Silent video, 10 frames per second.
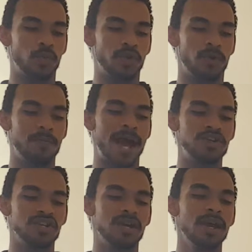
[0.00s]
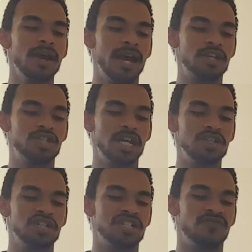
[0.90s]
with her magic and
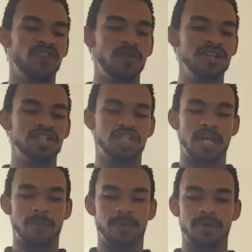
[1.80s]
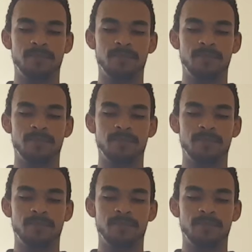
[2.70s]
changed its very shape.